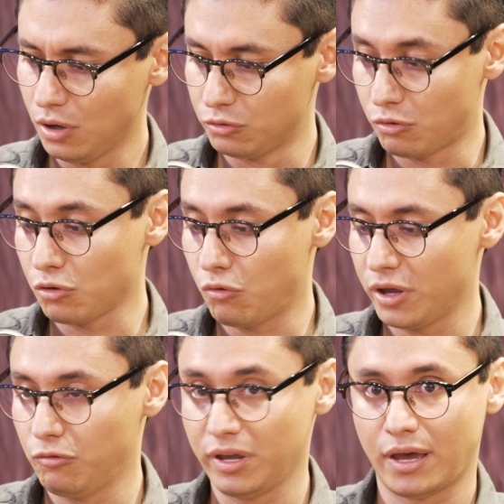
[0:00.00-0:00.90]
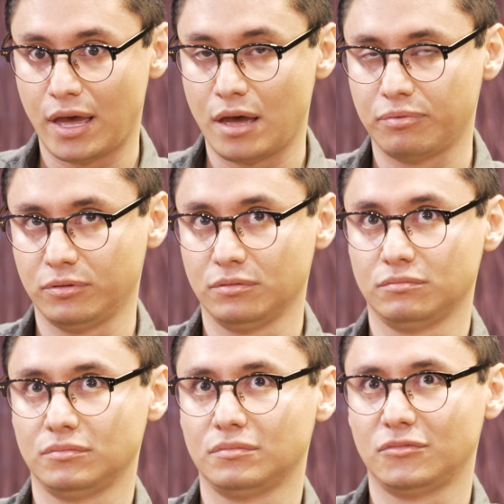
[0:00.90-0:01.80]
On runway, we have
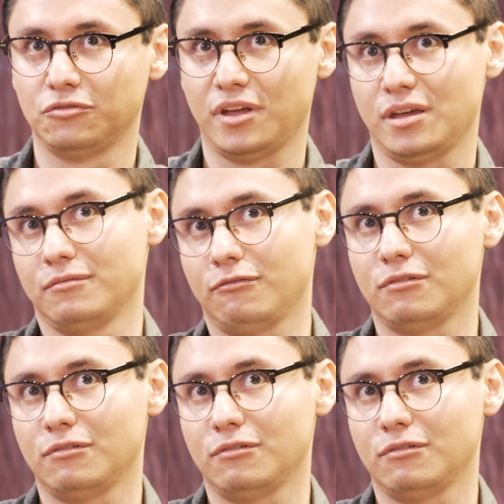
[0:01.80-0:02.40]
today...